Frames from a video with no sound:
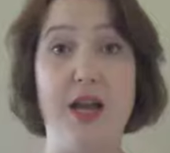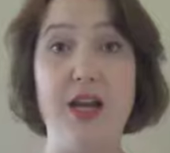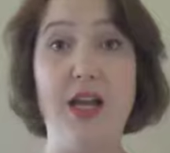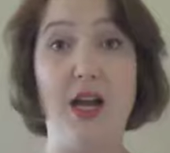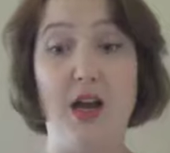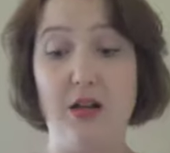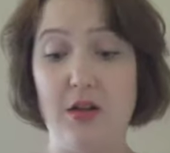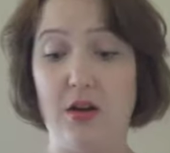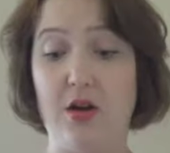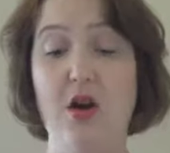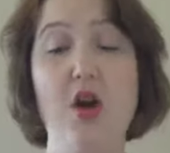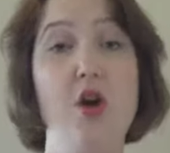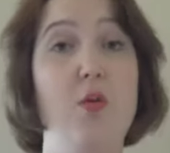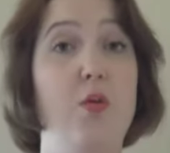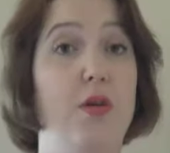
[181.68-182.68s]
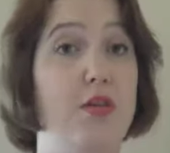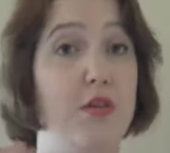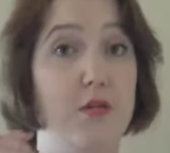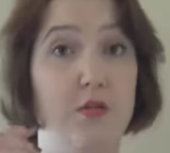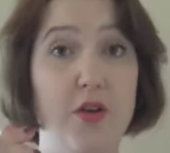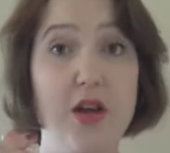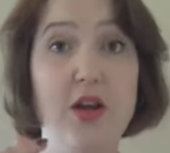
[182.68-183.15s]
any color with
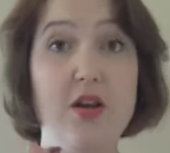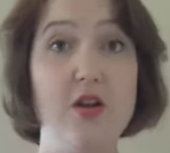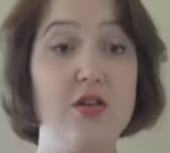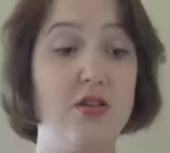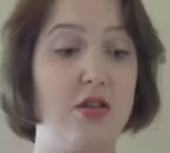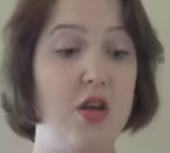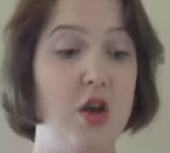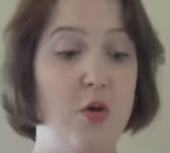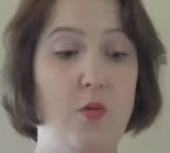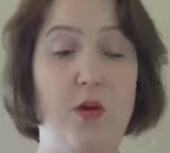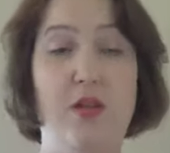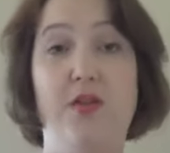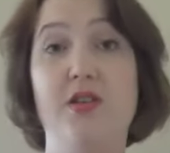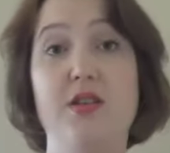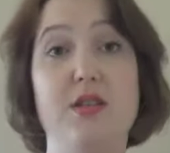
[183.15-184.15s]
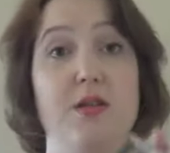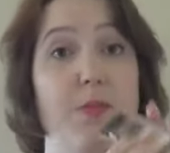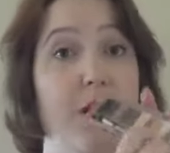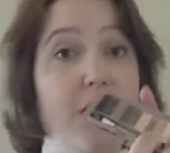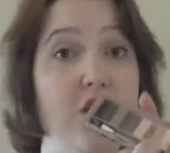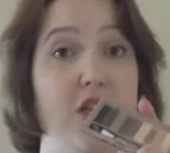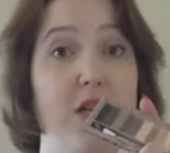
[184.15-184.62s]
your fingers, with this
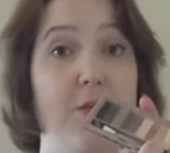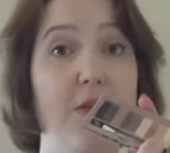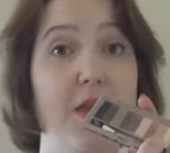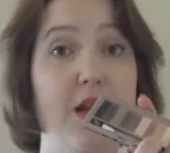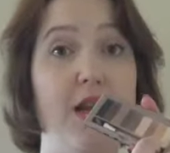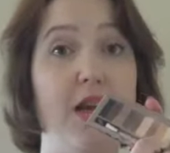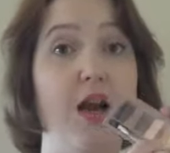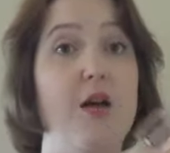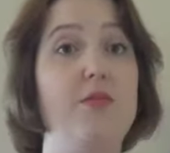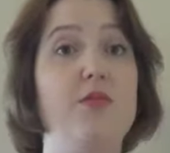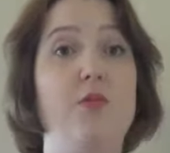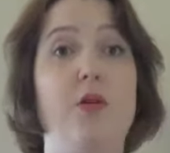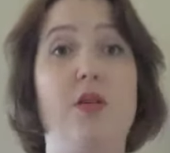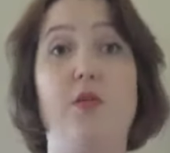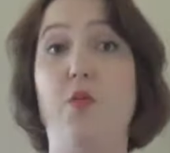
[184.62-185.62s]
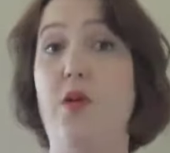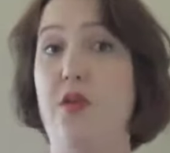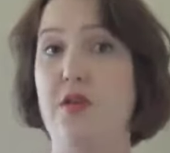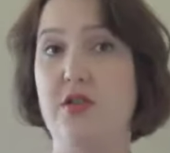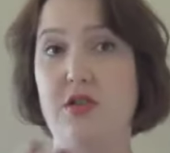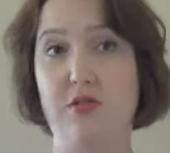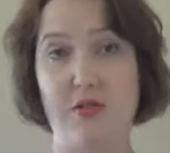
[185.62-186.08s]
sponge tip that it comes with
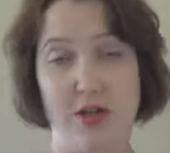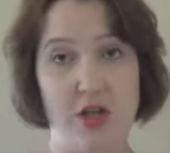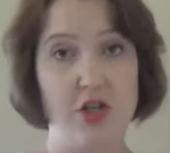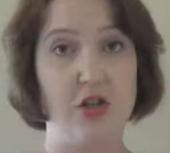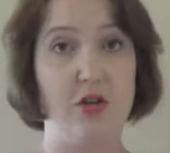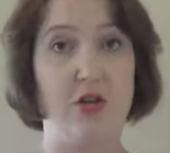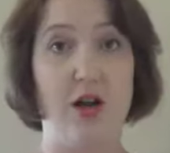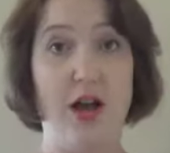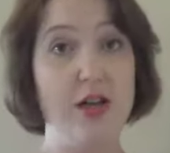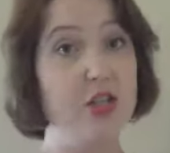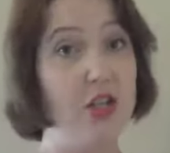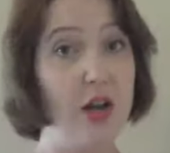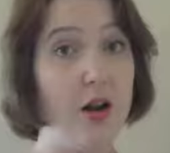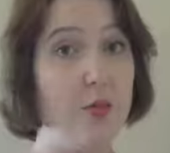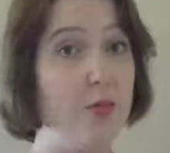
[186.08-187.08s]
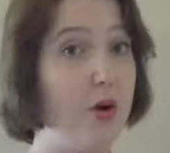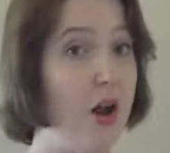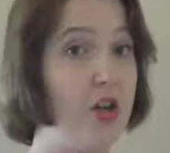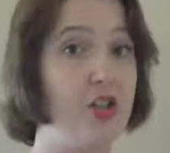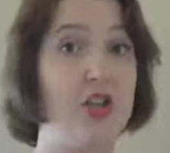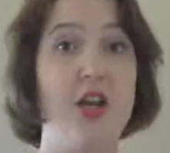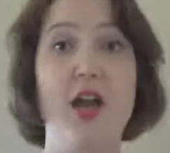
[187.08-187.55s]
a traditional eyeshadow
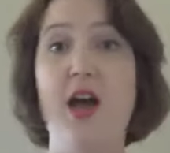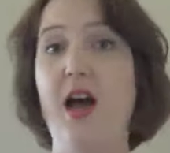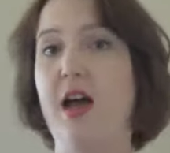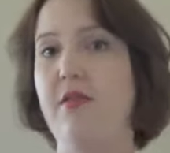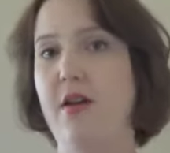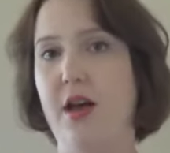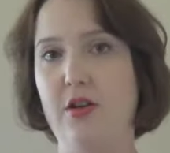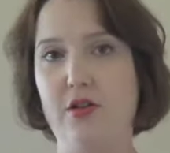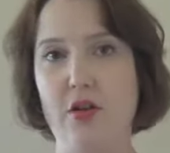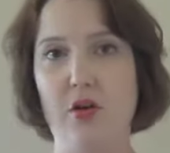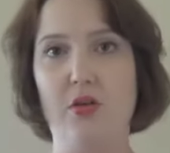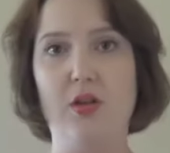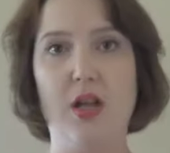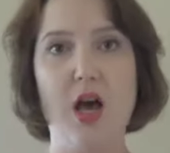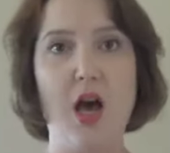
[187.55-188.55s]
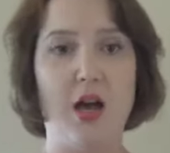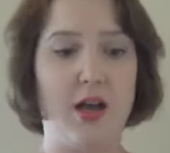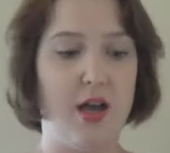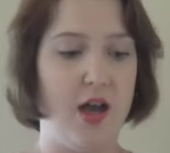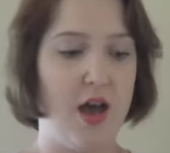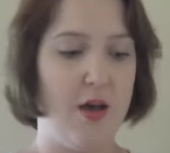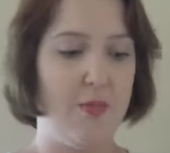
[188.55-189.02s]
brush. I've had no luck.
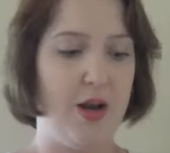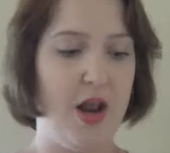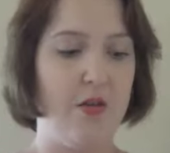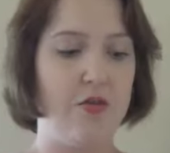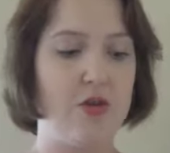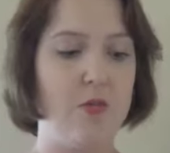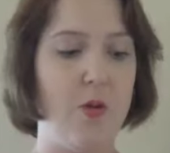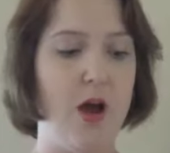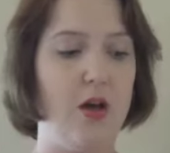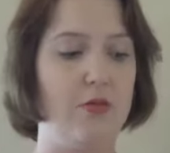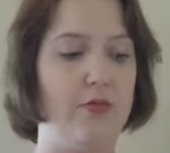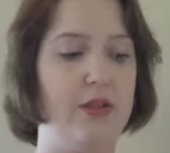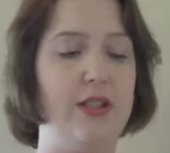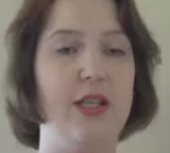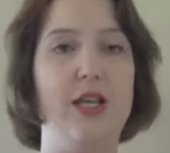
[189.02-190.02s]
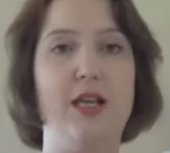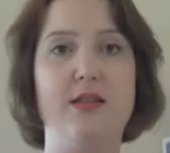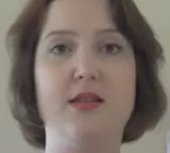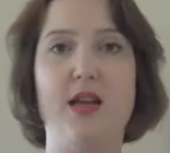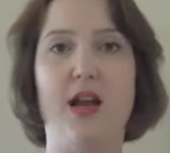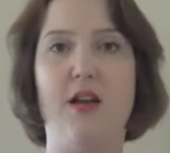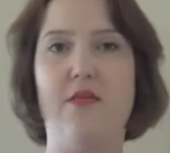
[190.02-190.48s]
And after a while it really
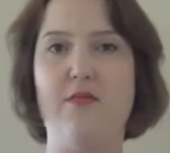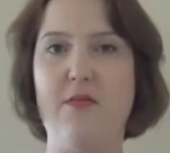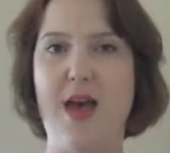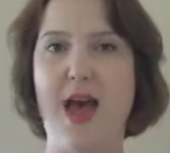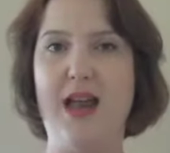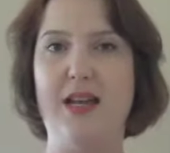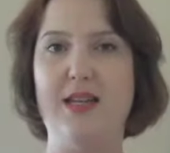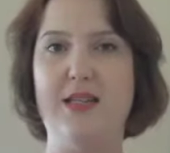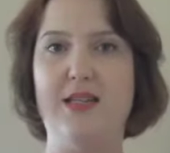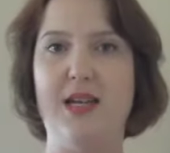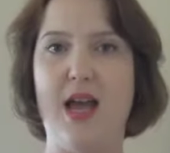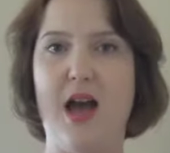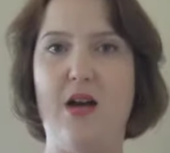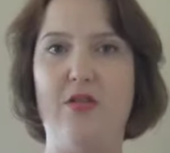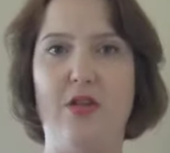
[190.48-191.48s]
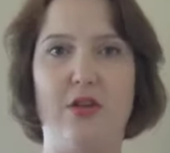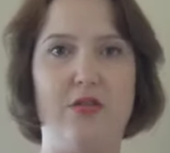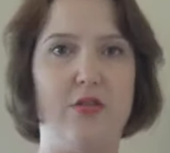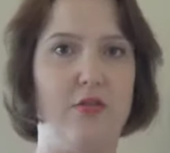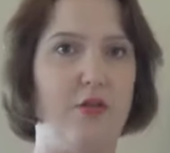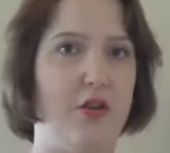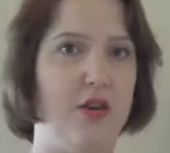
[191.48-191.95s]
gets kind of matted down. I don't
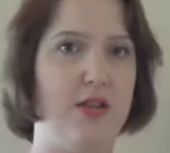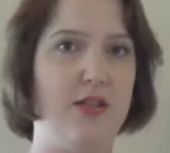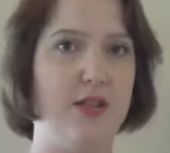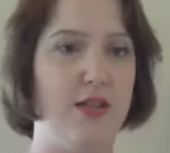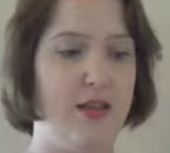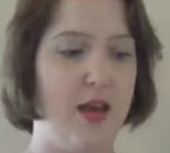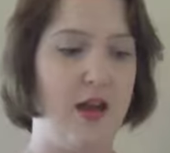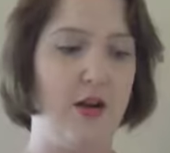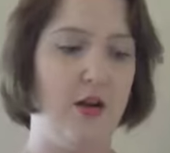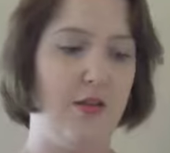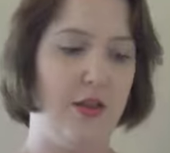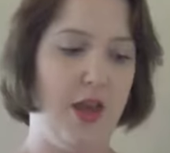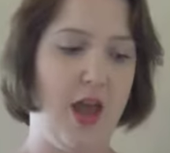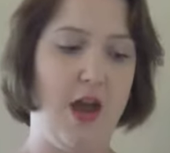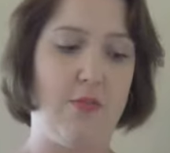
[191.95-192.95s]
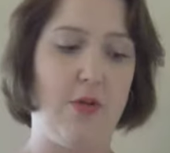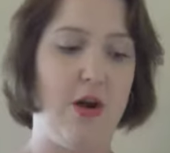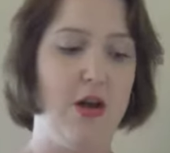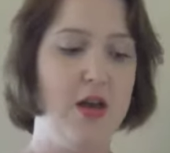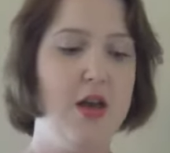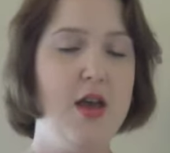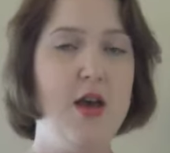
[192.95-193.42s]
know if you can see that on the
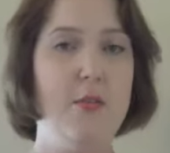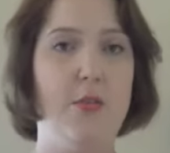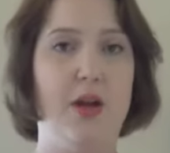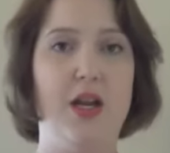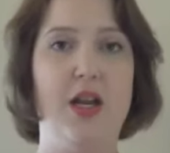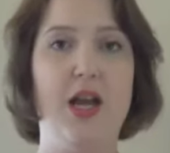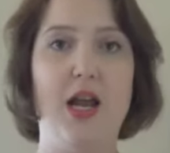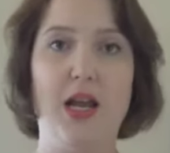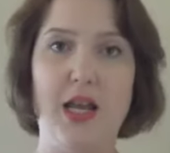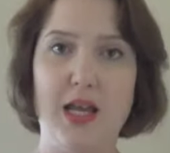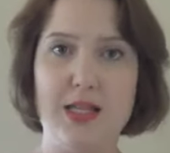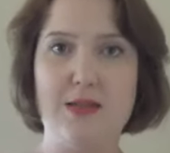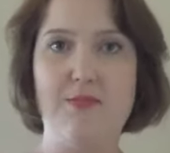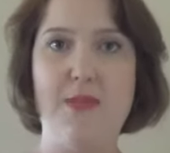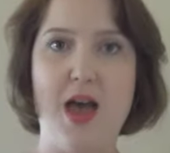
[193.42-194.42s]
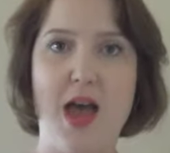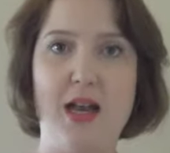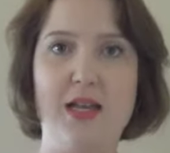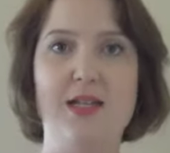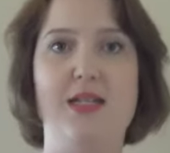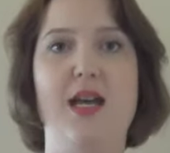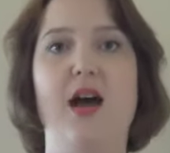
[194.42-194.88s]
camera, but it kind of gets
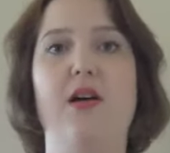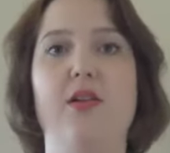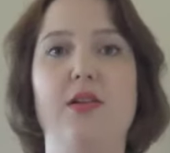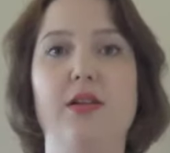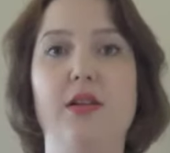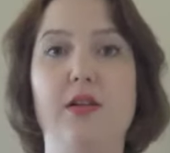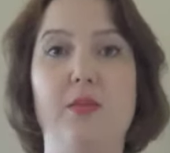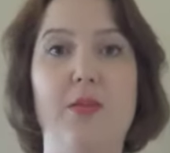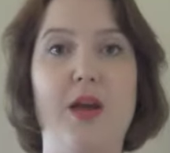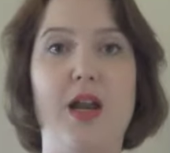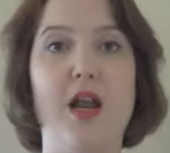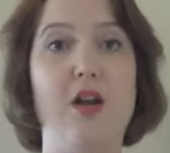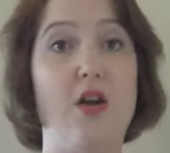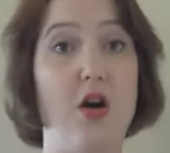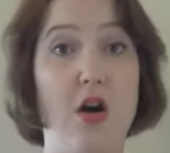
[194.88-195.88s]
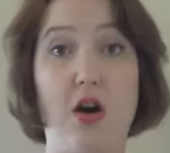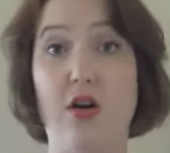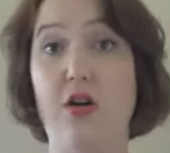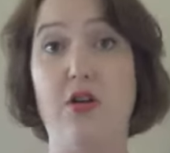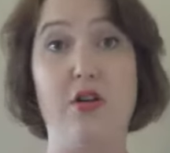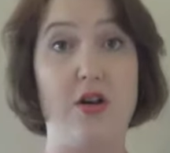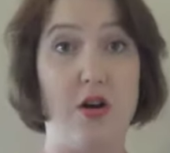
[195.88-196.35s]
matted down a little bit and
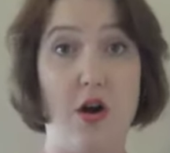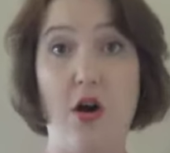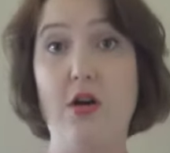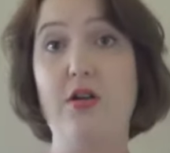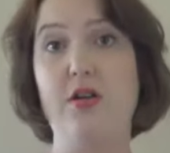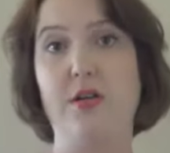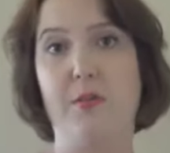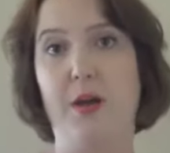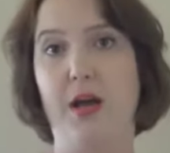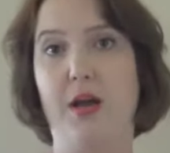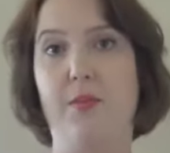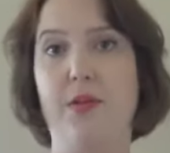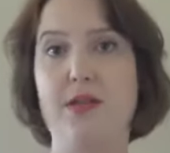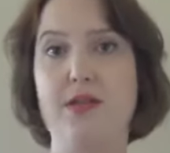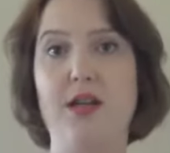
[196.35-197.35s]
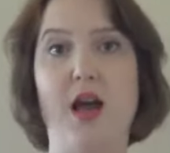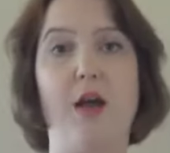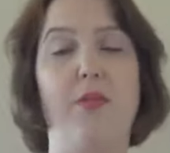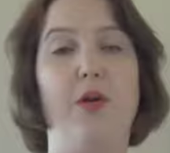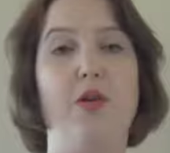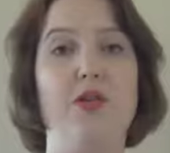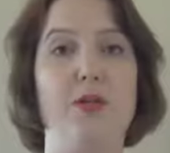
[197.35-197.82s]
harder to pick up as
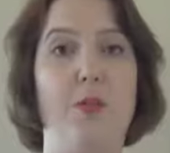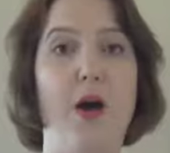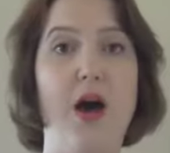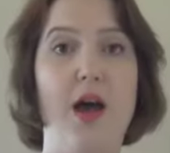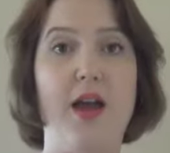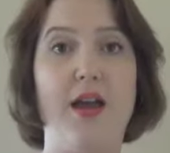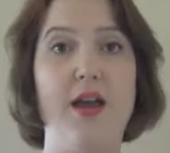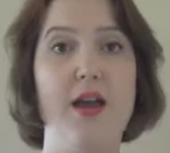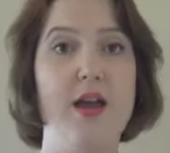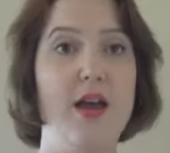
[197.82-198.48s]
time goes by.